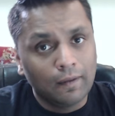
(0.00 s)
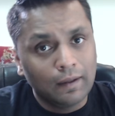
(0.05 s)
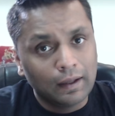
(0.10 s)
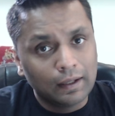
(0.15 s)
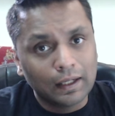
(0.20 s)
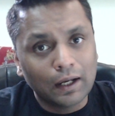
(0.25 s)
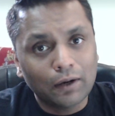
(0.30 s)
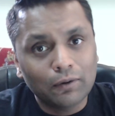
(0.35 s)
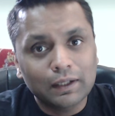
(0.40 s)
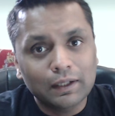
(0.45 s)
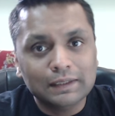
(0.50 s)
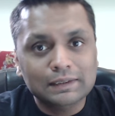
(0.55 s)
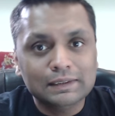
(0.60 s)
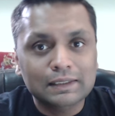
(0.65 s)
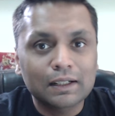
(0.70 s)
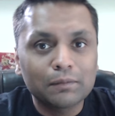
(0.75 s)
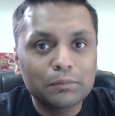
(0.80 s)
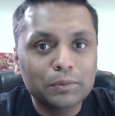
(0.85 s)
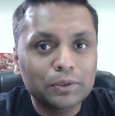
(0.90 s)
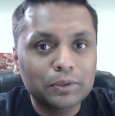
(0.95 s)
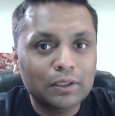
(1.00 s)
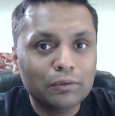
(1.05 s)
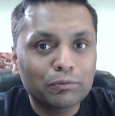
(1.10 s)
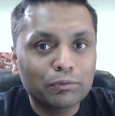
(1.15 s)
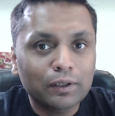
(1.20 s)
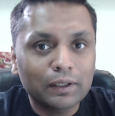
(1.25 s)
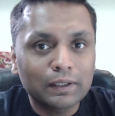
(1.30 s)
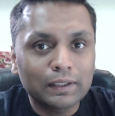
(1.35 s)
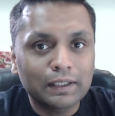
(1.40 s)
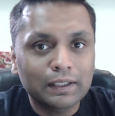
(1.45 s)
Now let's come to the
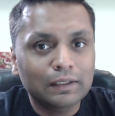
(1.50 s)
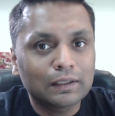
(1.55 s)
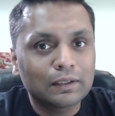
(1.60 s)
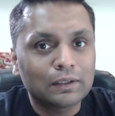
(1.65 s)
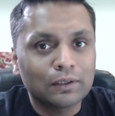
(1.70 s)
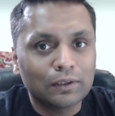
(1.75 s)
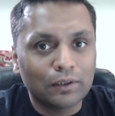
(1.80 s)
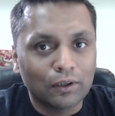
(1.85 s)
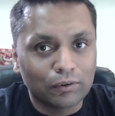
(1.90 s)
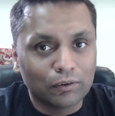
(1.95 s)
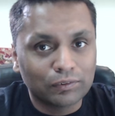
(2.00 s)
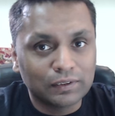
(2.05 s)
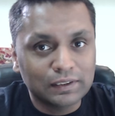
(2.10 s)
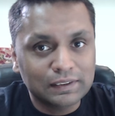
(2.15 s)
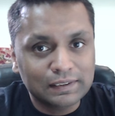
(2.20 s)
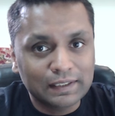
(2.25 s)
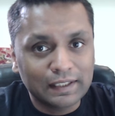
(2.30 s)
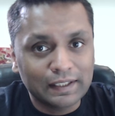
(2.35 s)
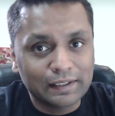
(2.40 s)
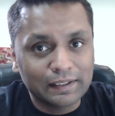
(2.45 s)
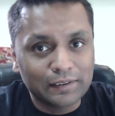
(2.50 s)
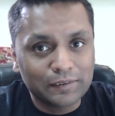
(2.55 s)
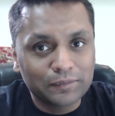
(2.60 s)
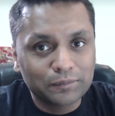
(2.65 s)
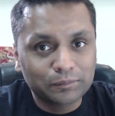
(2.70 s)
verdict of the skin.